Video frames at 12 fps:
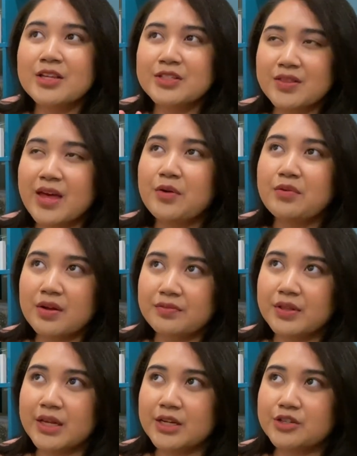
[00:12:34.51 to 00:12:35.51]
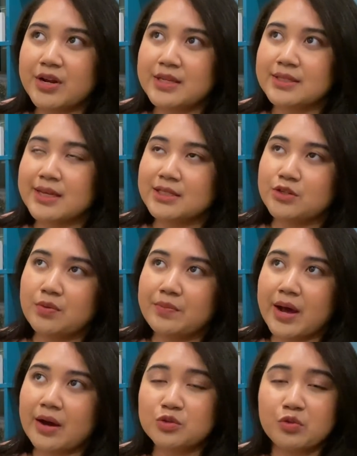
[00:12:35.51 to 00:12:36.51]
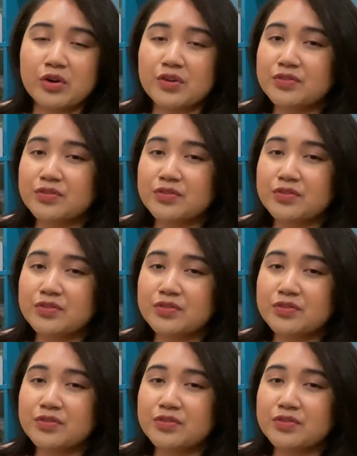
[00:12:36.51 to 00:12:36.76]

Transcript: So that roughly translates to about sort